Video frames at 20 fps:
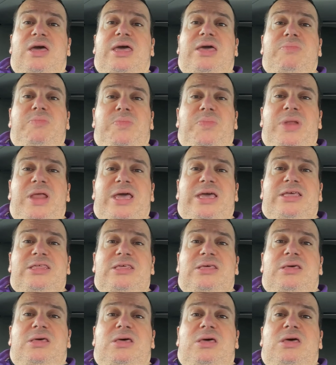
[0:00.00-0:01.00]
in place
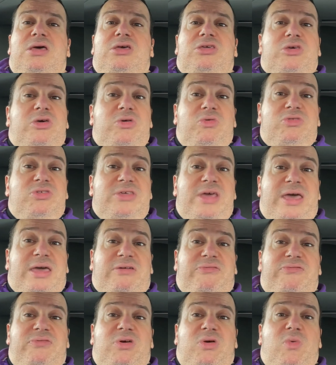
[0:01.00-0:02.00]
so you're
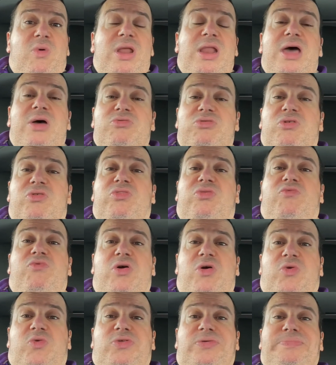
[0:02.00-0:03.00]
safe while out on the
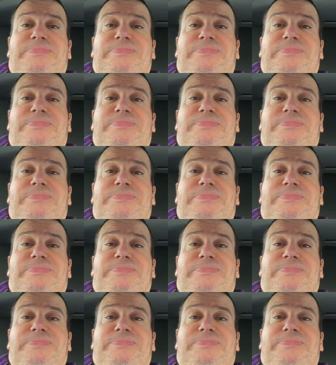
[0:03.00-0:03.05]
road.